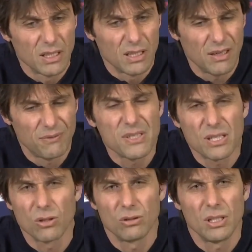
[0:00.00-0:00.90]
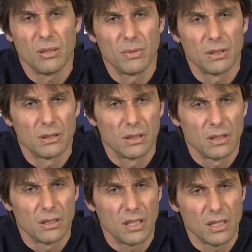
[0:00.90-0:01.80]
a physical team.
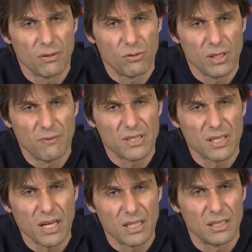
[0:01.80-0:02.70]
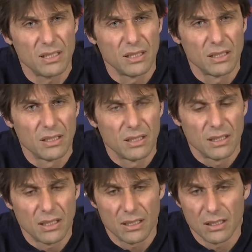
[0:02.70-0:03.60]
They have a great physicality.
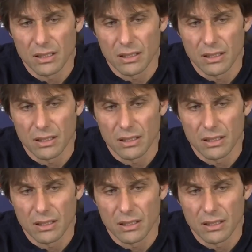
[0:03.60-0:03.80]
And